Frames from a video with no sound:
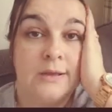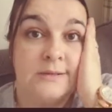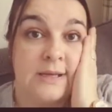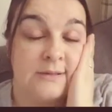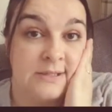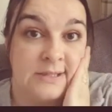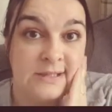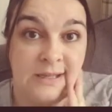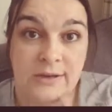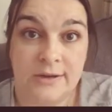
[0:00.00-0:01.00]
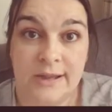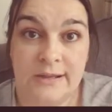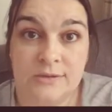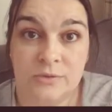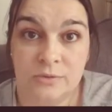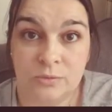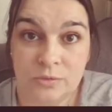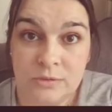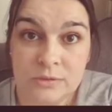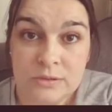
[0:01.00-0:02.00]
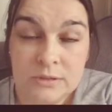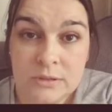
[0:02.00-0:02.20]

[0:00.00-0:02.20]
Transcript: down to the neonatal ward,